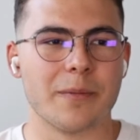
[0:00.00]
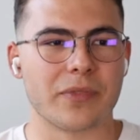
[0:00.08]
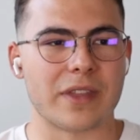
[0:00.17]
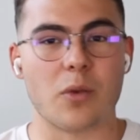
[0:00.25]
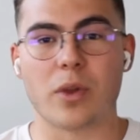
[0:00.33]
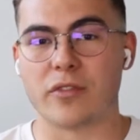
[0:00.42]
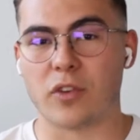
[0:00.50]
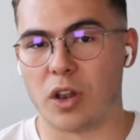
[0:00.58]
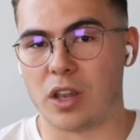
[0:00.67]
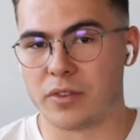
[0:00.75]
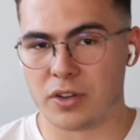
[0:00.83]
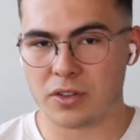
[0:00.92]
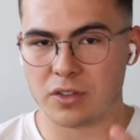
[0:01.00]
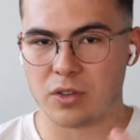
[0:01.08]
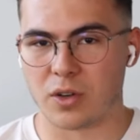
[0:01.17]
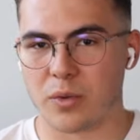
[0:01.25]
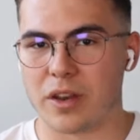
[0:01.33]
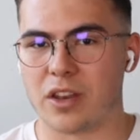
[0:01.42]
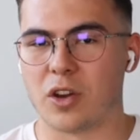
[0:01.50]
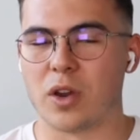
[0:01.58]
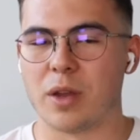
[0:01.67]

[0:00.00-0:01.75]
Then we have Oliver. You already know him.